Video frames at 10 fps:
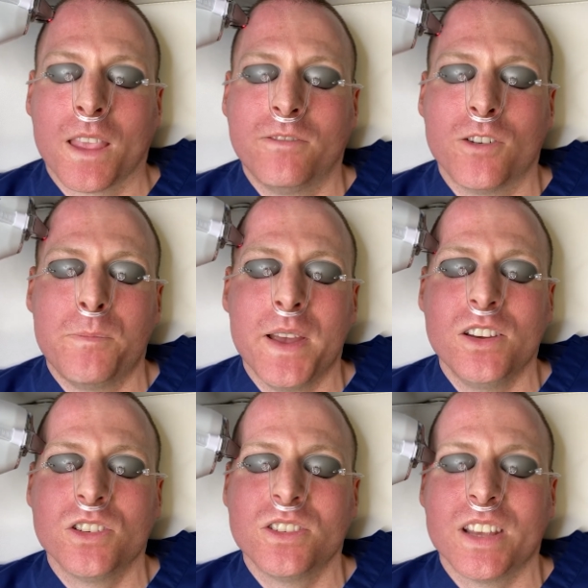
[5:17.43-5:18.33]
For
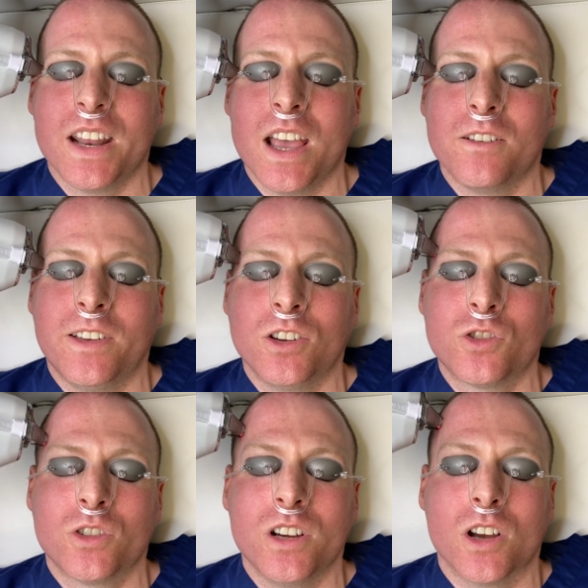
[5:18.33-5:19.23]
patients that have
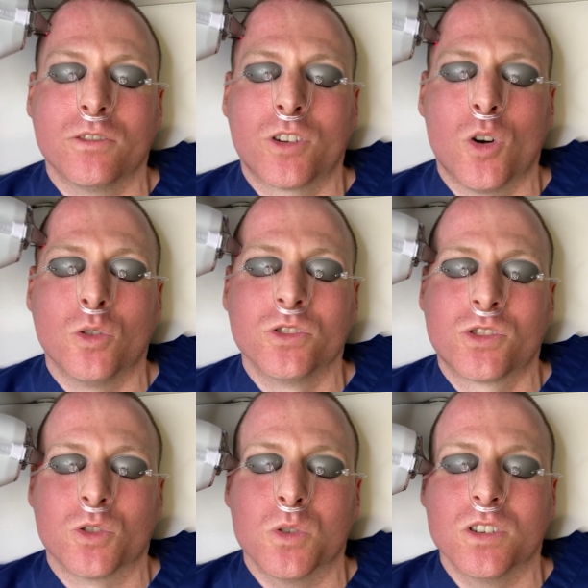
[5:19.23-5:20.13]
history of cold
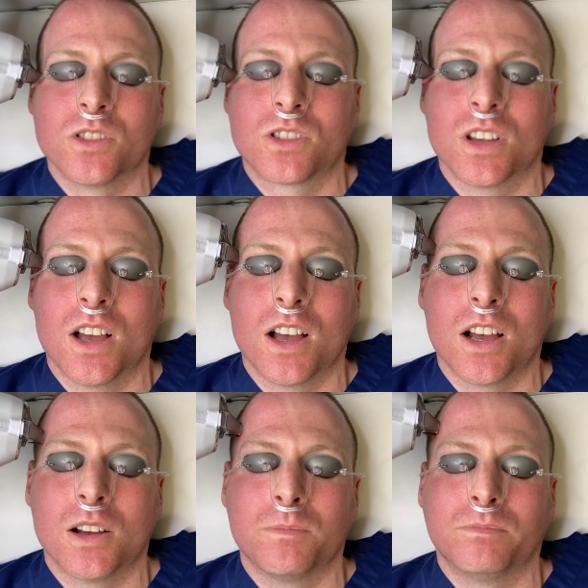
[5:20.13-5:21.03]
sores,
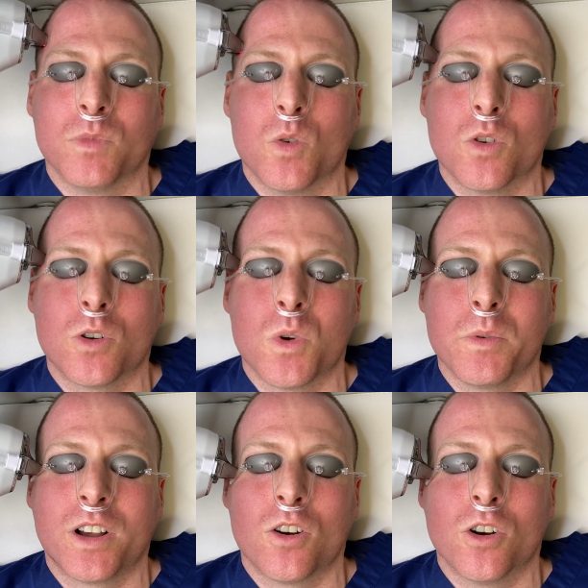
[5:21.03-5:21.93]
or what
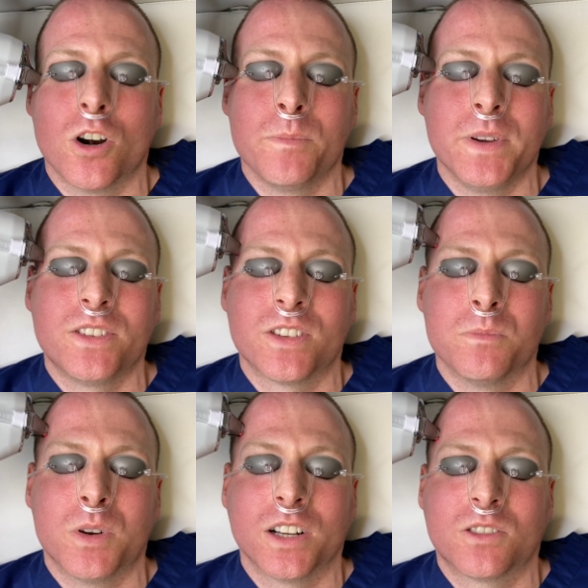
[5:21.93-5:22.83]
we call herpes
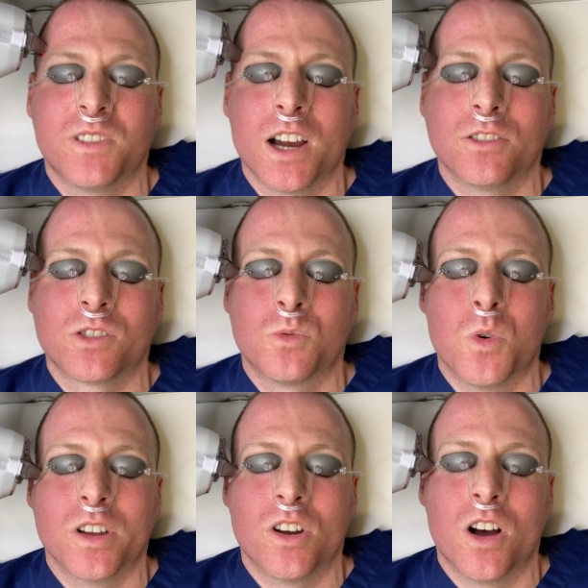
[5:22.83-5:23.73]
simplex virus
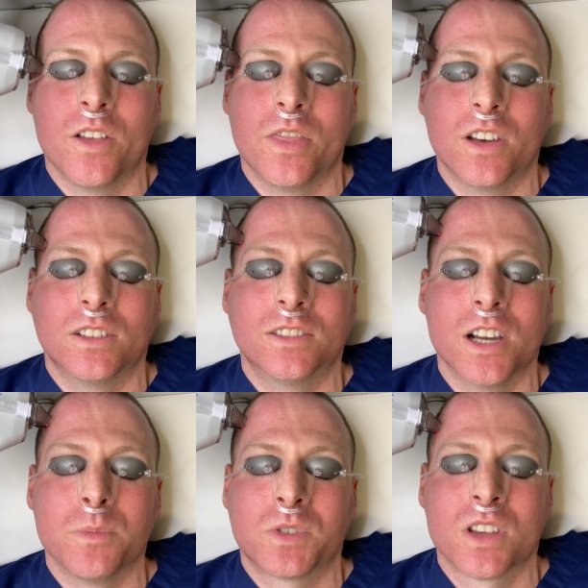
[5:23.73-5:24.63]
1 on the
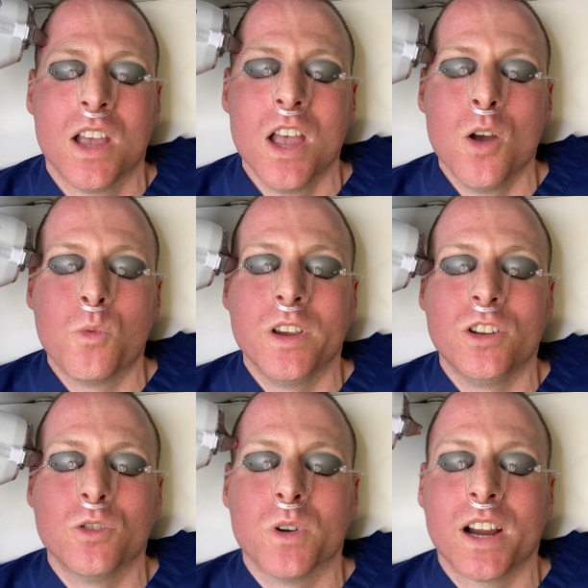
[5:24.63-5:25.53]
lips, we
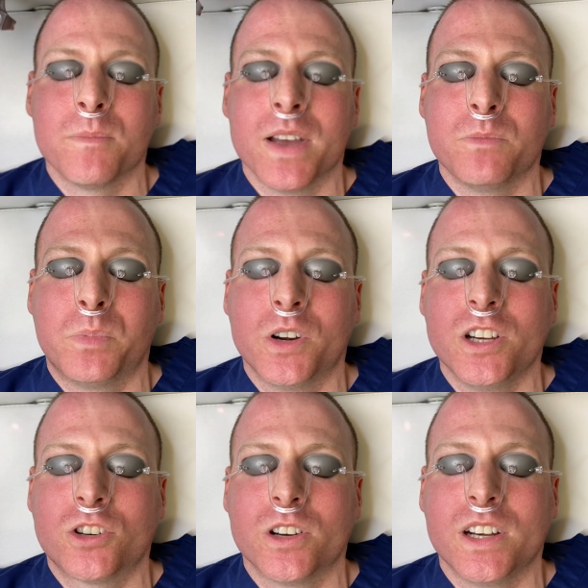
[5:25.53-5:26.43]
do recommend
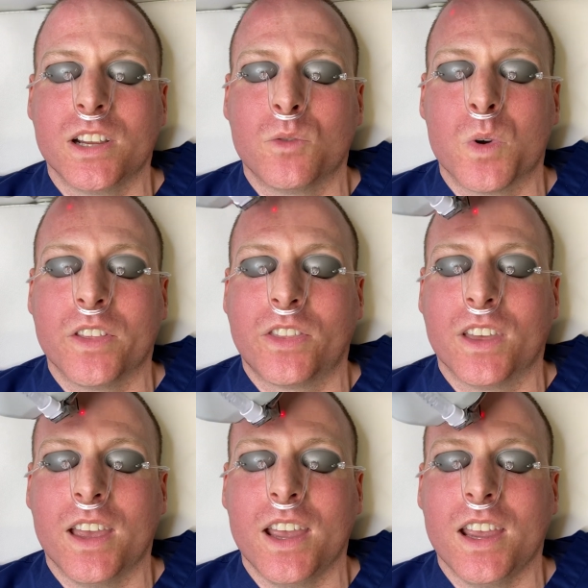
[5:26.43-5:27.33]
pre-treating with
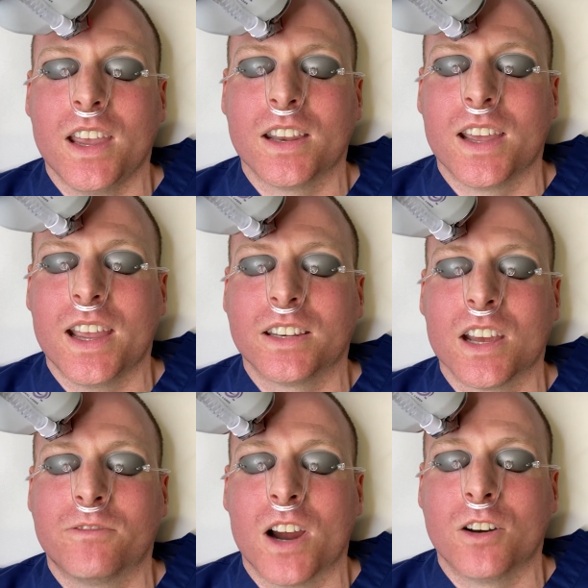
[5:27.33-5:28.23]
an
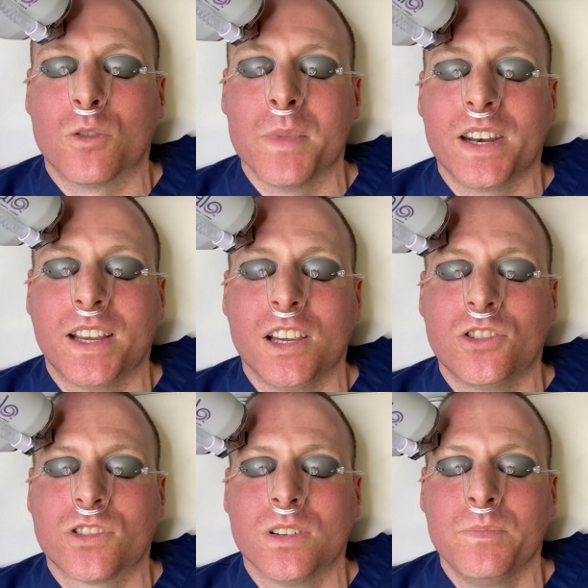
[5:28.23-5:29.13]
antiviral medication.